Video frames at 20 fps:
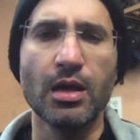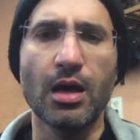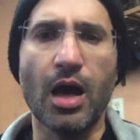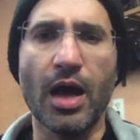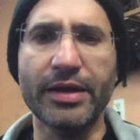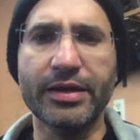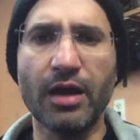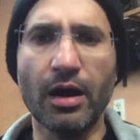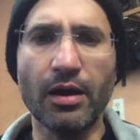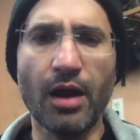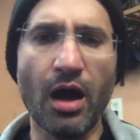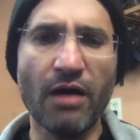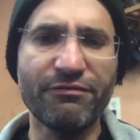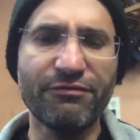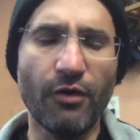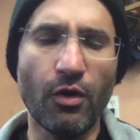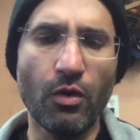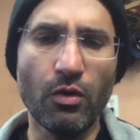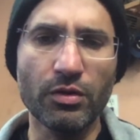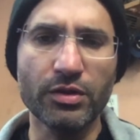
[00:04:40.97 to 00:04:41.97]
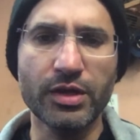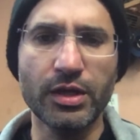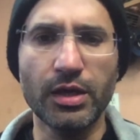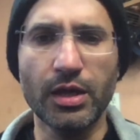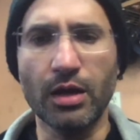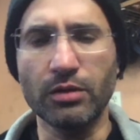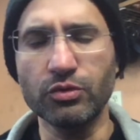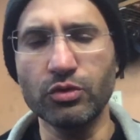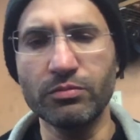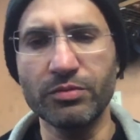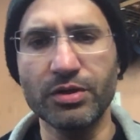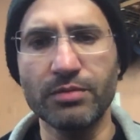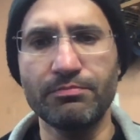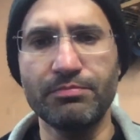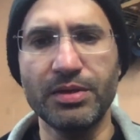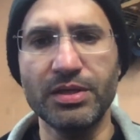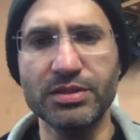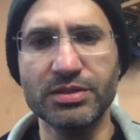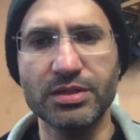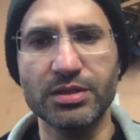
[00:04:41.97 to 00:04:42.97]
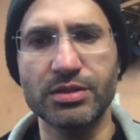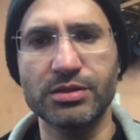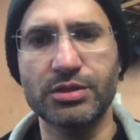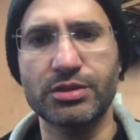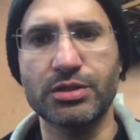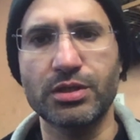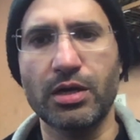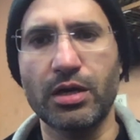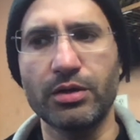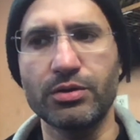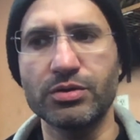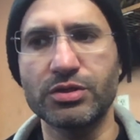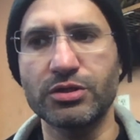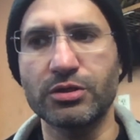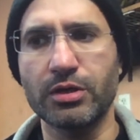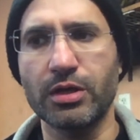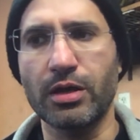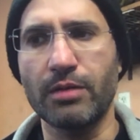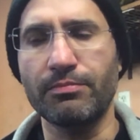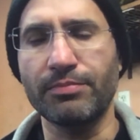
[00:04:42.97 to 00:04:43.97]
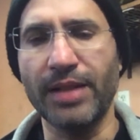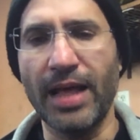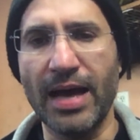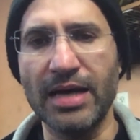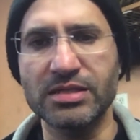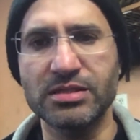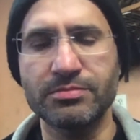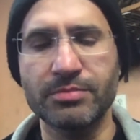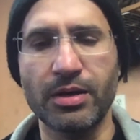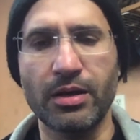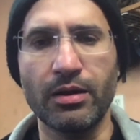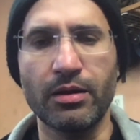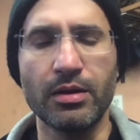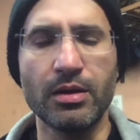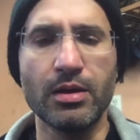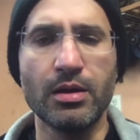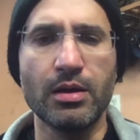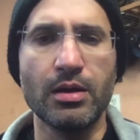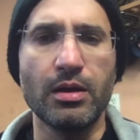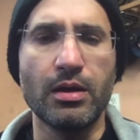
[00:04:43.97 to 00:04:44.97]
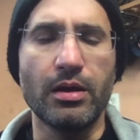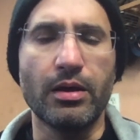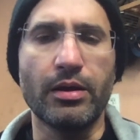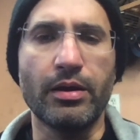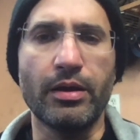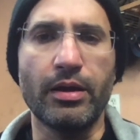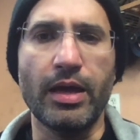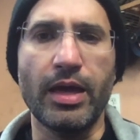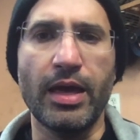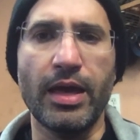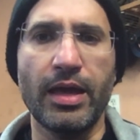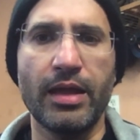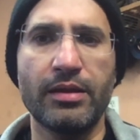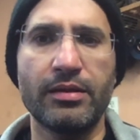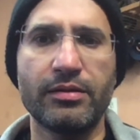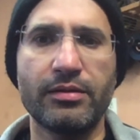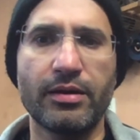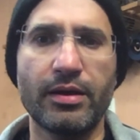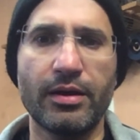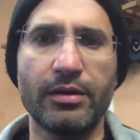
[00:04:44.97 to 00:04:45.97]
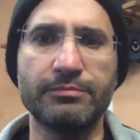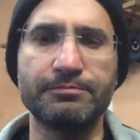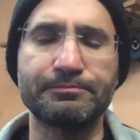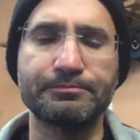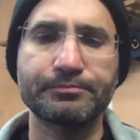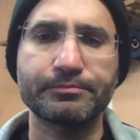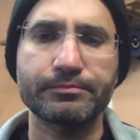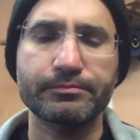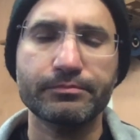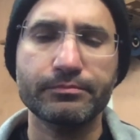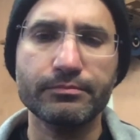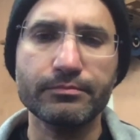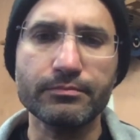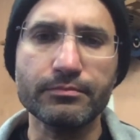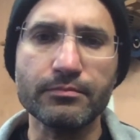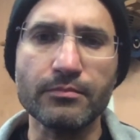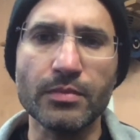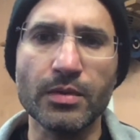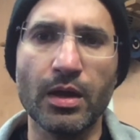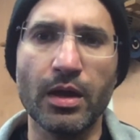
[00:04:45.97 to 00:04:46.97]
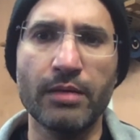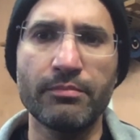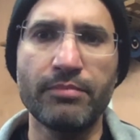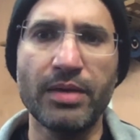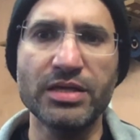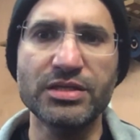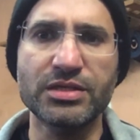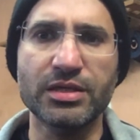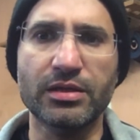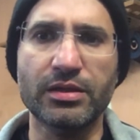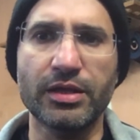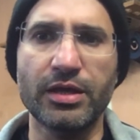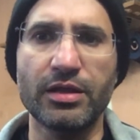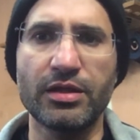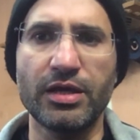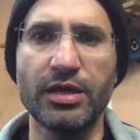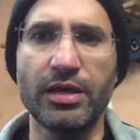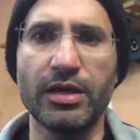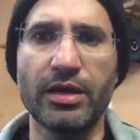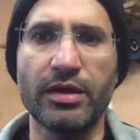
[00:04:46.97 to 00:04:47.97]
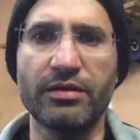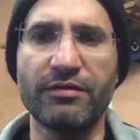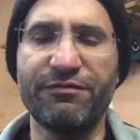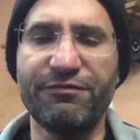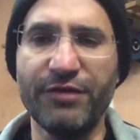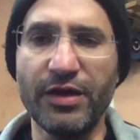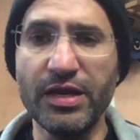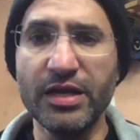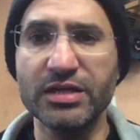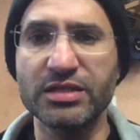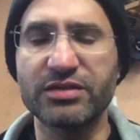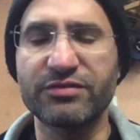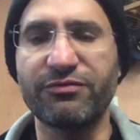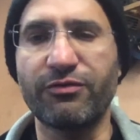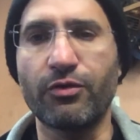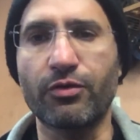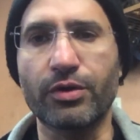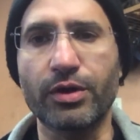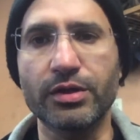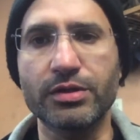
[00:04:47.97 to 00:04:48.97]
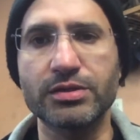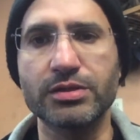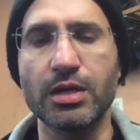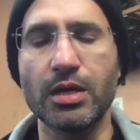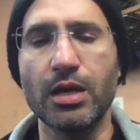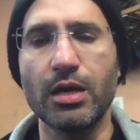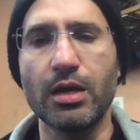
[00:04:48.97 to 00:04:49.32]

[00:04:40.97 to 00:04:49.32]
I cut off all the aluminum pieces using plasma, and basically the fittings for it.